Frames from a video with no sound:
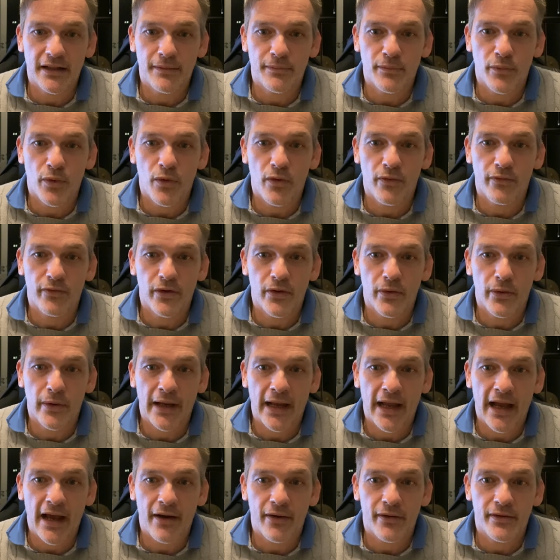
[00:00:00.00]
more
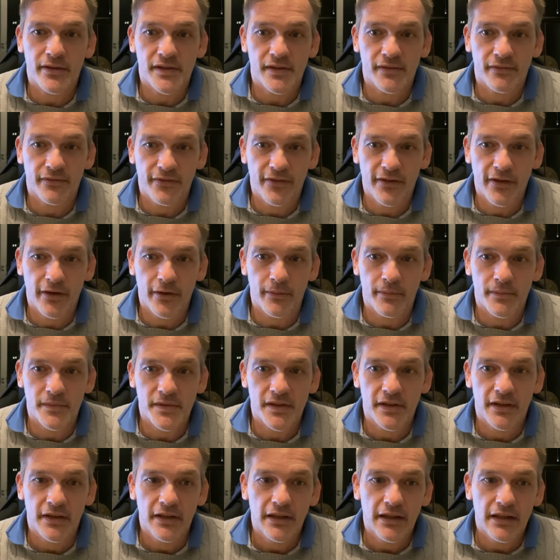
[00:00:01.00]
viewing hours than films,
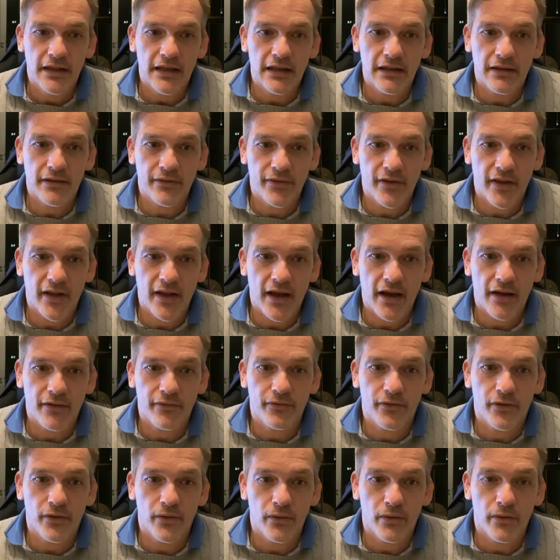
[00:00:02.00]
even if they had
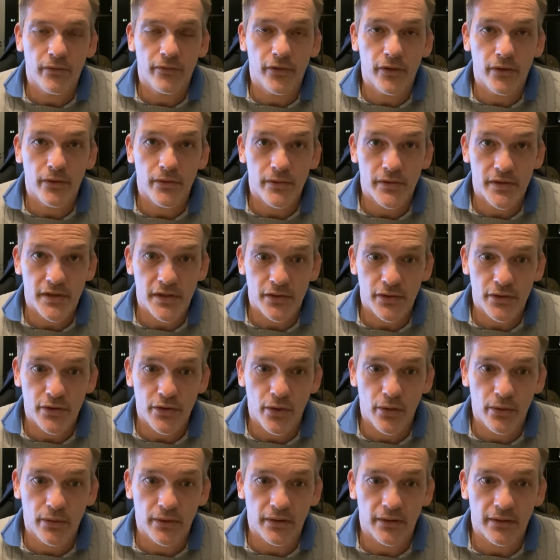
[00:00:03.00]
fewer viewers in
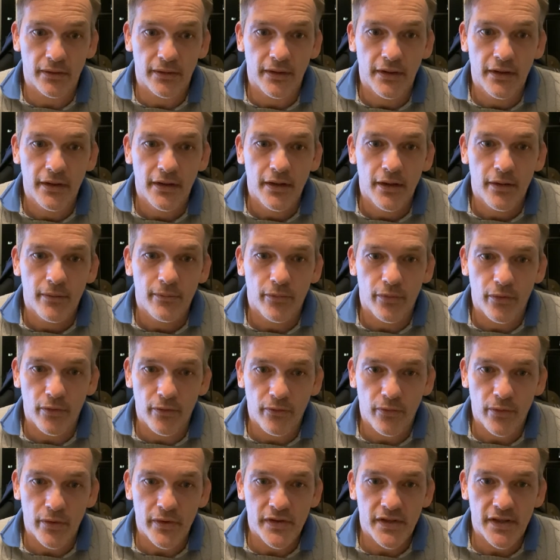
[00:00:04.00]
total.
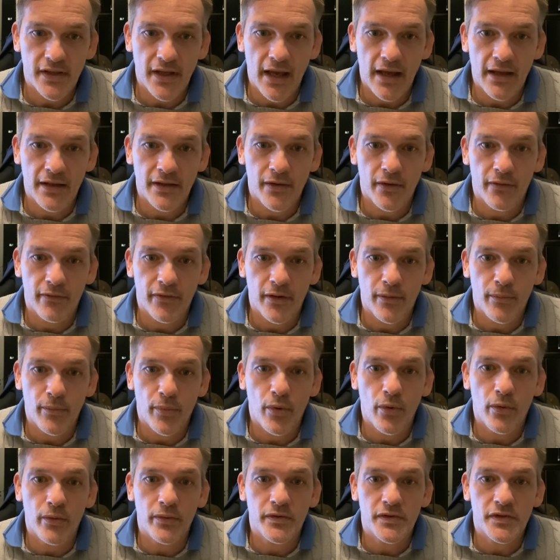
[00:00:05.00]
Proof once again of the
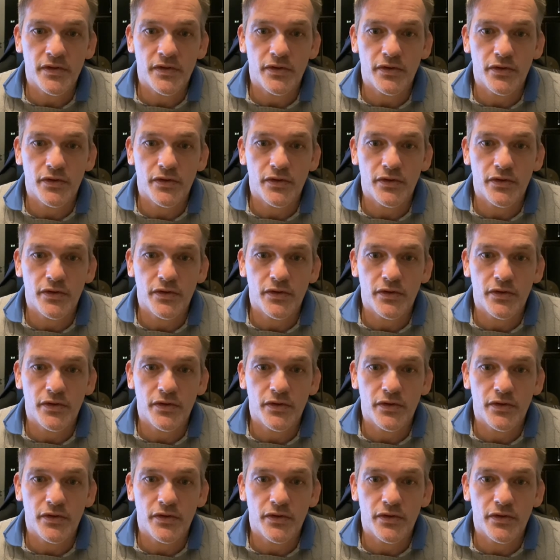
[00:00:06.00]
importance to